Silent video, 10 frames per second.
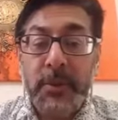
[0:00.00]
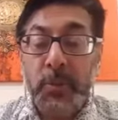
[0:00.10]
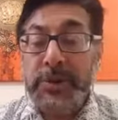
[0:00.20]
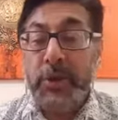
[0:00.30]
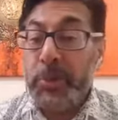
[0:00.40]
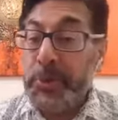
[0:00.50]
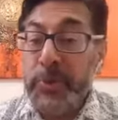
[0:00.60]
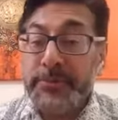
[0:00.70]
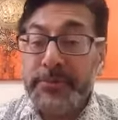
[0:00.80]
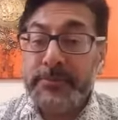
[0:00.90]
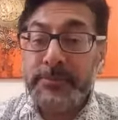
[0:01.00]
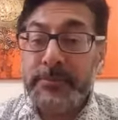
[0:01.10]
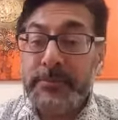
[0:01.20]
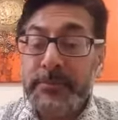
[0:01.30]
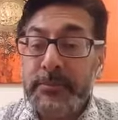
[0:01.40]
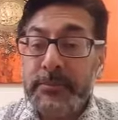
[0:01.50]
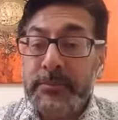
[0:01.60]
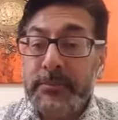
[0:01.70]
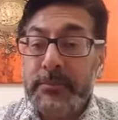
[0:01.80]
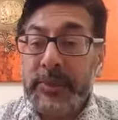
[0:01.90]
And what does that rob you of?
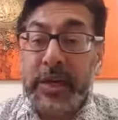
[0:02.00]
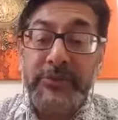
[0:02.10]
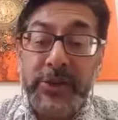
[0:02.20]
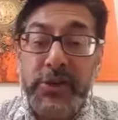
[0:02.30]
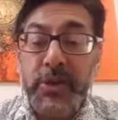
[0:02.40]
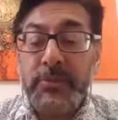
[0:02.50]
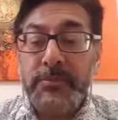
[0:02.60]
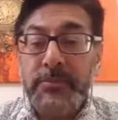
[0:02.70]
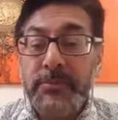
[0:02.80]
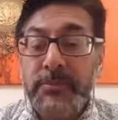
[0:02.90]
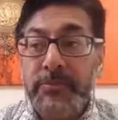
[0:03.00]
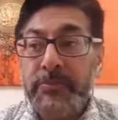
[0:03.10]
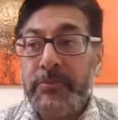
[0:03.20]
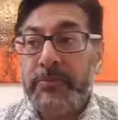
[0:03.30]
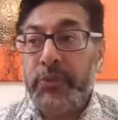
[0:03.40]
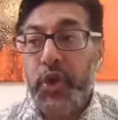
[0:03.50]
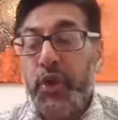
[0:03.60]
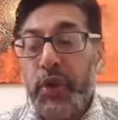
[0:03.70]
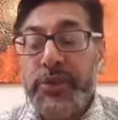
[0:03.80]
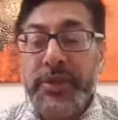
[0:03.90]
adventure,
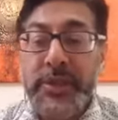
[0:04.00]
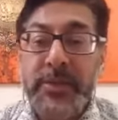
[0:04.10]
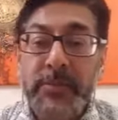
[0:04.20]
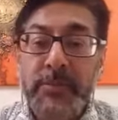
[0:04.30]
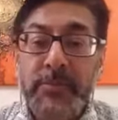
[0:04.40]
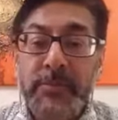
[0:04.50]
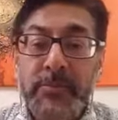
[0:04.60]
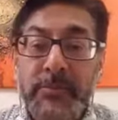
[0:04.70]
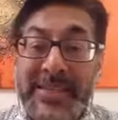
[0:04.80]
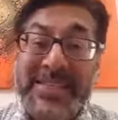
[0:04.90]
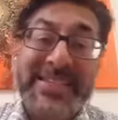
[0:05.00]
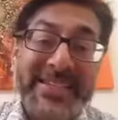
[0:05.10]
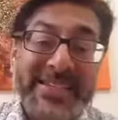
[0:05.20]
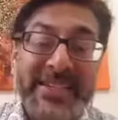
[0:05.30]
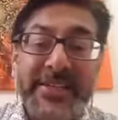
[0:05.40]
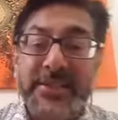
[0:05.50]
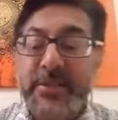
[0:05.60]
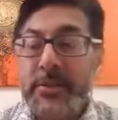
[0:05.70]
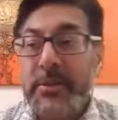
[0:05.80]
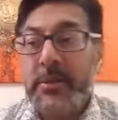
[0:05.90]
curiosity,
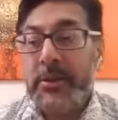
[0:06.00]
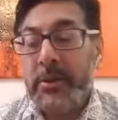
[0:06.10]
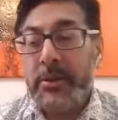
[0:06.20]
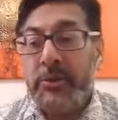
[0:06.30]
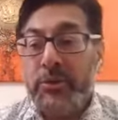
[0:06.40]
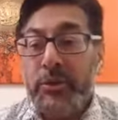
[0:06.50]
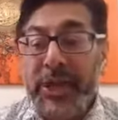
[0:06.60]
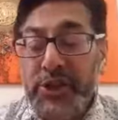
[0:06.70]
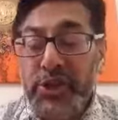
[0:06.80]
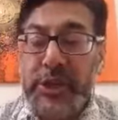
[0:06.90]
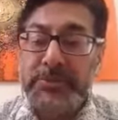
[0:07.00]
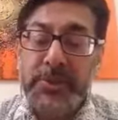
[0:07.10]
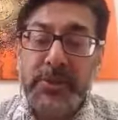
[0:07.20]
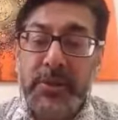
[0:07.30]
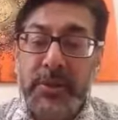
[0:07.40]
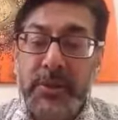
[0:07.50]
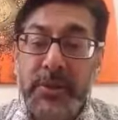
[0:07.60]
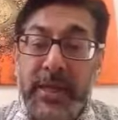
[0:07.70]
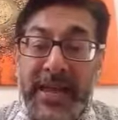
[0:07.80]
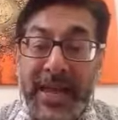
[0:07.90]
success, relationships,
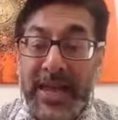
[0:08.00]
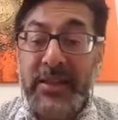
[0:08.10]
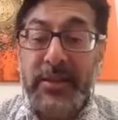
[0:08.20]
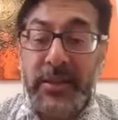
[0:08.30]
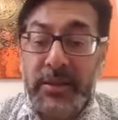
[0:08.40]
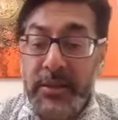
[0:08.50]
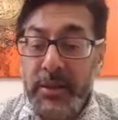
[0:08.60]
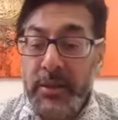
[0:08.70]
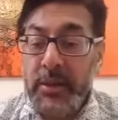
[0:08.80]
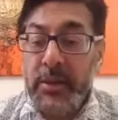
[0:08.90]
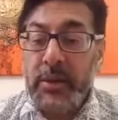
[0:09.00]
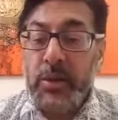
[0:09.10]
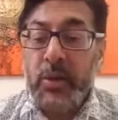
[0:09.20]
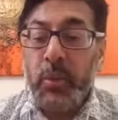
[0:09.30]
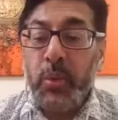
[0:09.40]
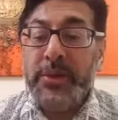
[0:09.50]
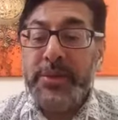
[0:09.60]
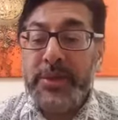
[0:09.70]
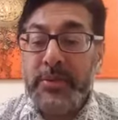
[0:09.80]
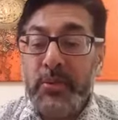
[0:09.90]
health. What
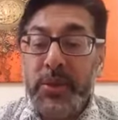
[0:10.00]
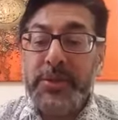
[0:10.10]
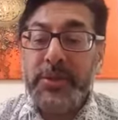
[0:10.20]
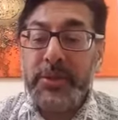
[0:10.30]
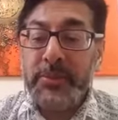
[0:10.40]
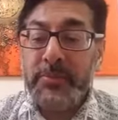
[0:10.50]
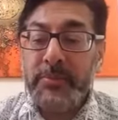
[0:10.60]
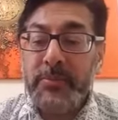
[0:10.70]
does it, what does it do?